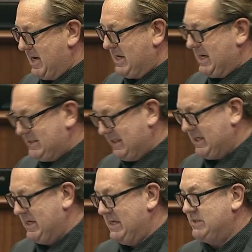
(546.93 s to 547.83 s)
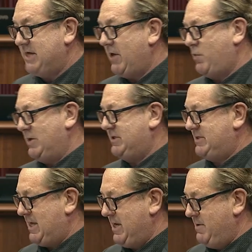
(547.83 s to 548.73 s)
a classic southwest
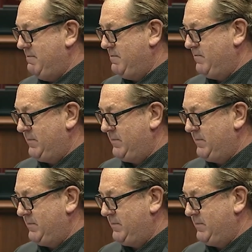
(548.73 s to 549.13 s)
Italian.